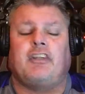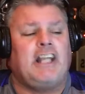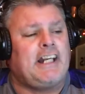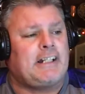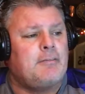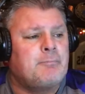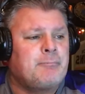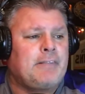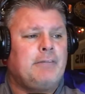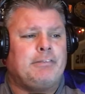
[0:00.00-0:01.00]
Atlantic.
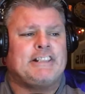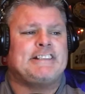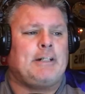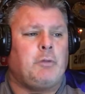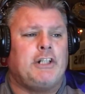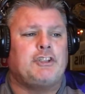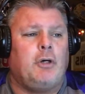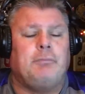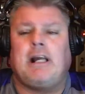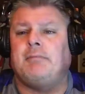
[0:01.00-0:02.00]
But the San Juan's
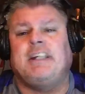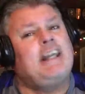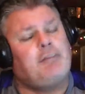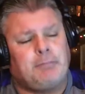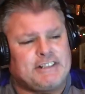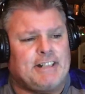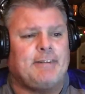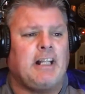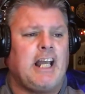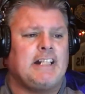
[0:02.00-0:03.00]
homecoming never
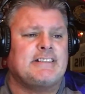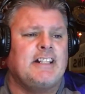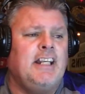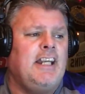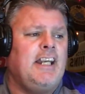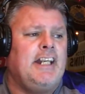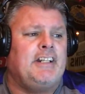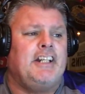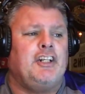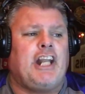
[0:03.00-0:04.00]
materialized, and
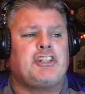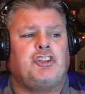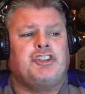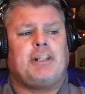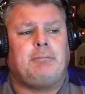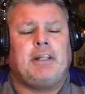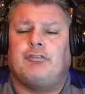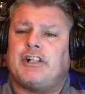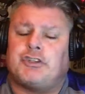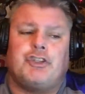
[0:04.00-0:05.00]
an international assembly
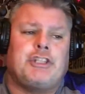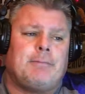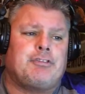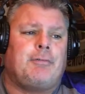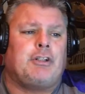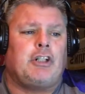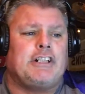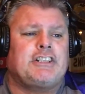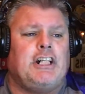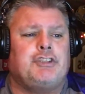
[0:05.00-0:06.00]
of rescue ships from
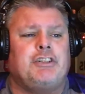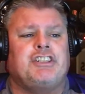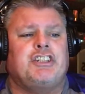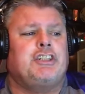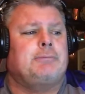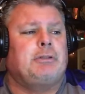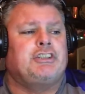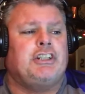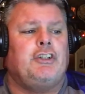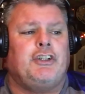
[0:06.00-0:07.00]
across countries such as
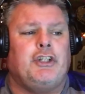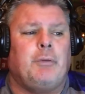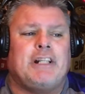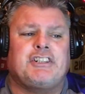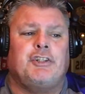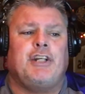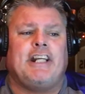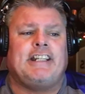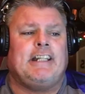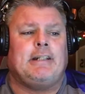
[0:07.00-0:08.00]
Brazil, the U.S., and the
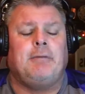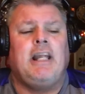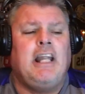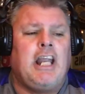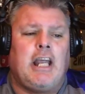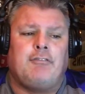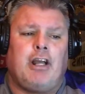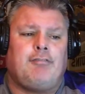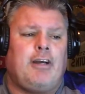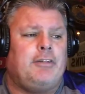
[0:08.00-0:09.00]
United Kingdom have
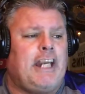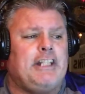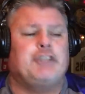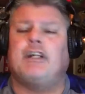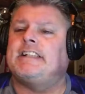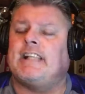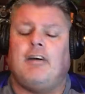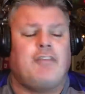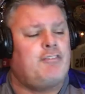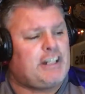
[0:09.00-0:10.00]
not found any trace
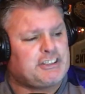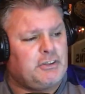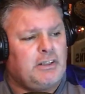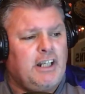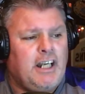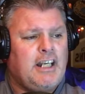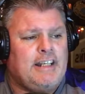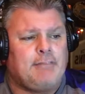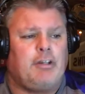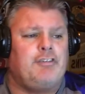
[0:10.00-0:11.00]
of the vessel.
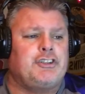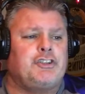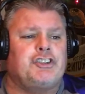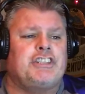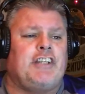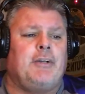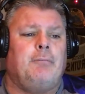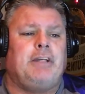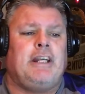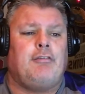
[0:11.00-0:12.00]
Naval officials have said there
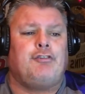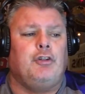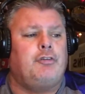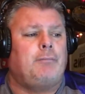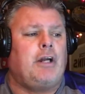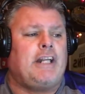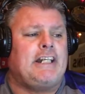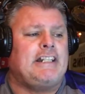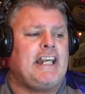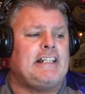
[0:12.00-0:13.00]
would be enough fuel for about
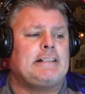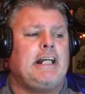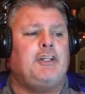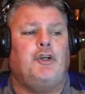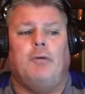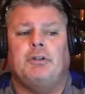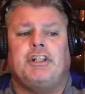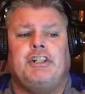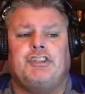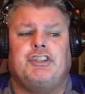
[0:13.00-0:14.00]
90 days under normal
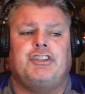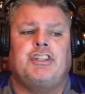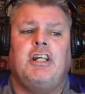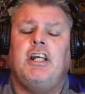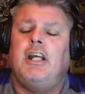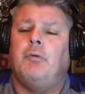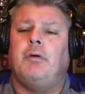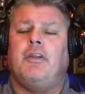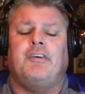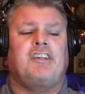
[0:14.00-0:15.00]
conditions,
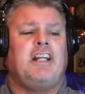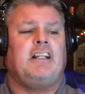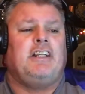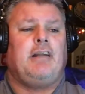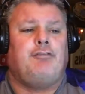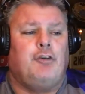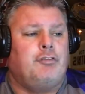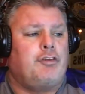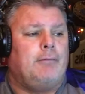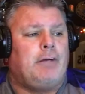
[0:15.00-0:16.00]
where there's likely enough food
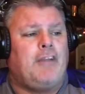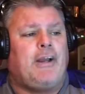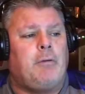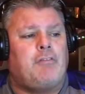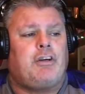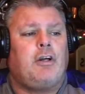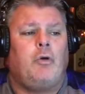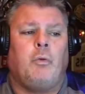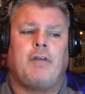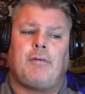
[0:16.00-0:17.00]
for a month. However,
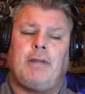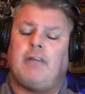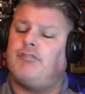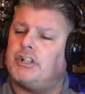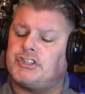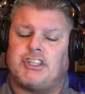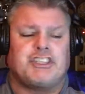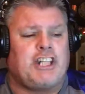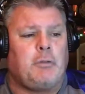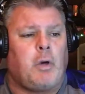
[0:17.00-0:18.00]
whatever malfunction the
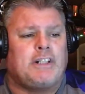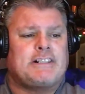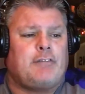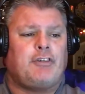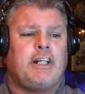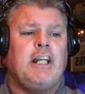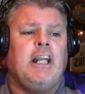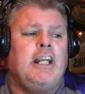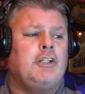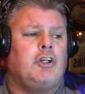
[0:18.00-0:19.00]
San Juan suffered
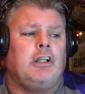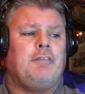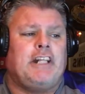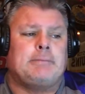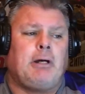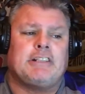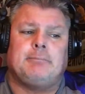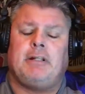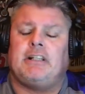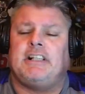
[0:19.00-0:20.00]
could eliminate the
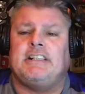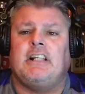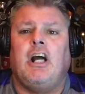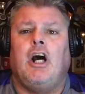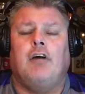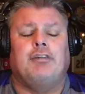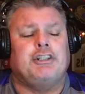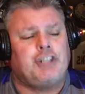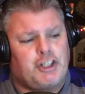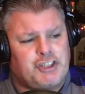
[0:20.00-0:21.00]
possibility of
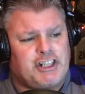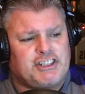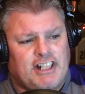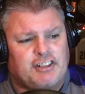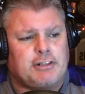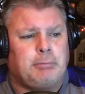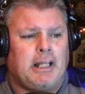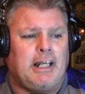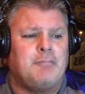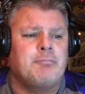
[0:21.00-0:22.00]
recharging its air
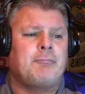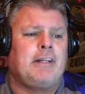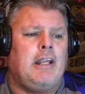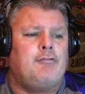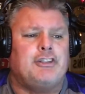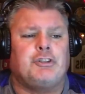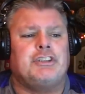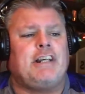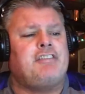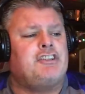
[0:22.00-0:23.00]
supply.
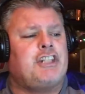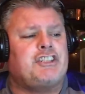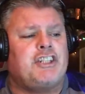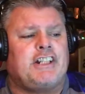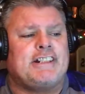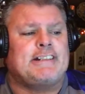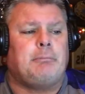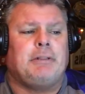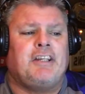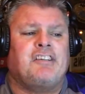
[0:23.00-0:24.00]
Officials have suggested that the
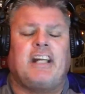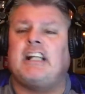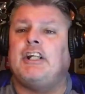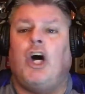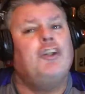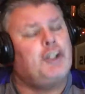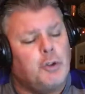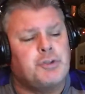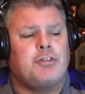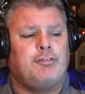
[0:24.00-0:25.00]
submarine is likely on the
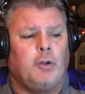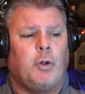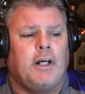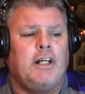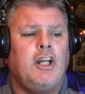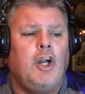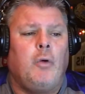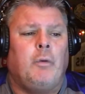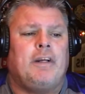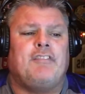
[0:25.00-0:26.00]
ocean floor,
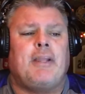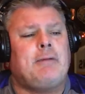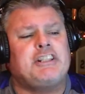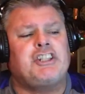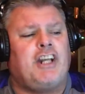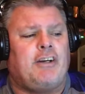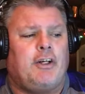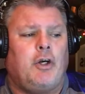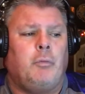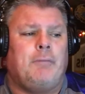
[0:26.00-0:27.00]
where even the best
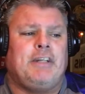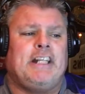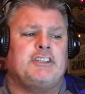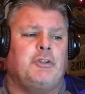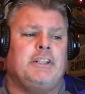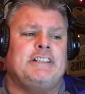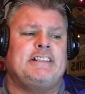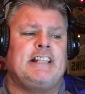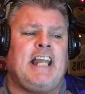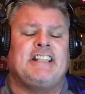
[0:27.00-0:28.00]
scenario would mean it only
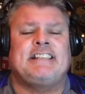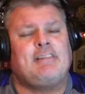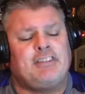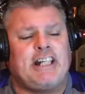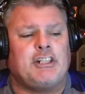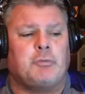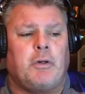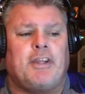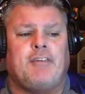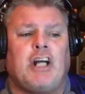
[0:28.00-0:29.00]
has 7 days
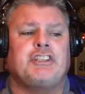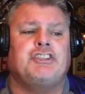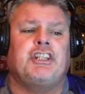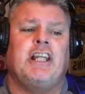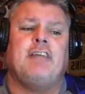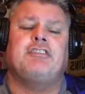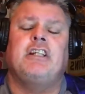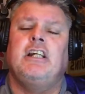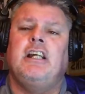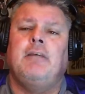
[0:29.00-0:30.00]
worth of oxygen left
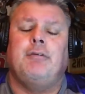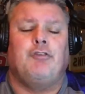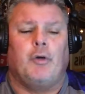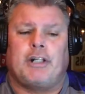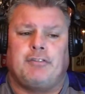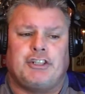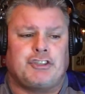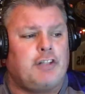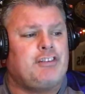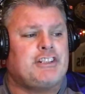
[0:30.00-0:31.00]
before it can
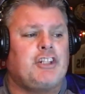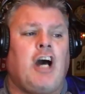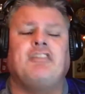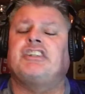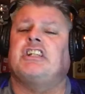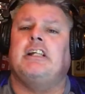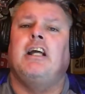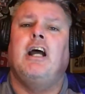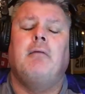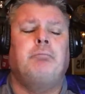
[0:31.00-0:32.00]
resurface. Obviously,
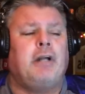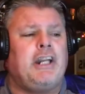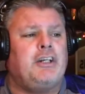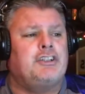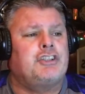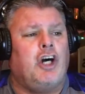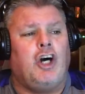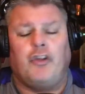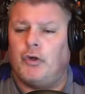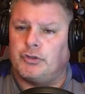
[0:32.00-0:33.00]
prayers to
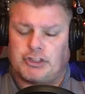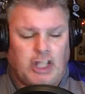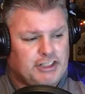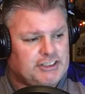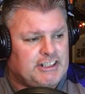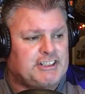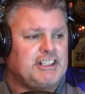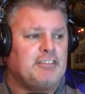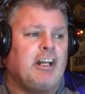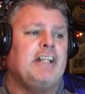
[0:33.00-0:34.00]
all those lost at
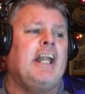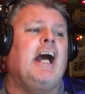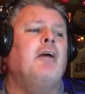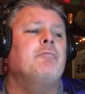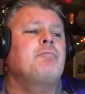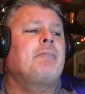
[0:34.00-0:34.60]
sea right now.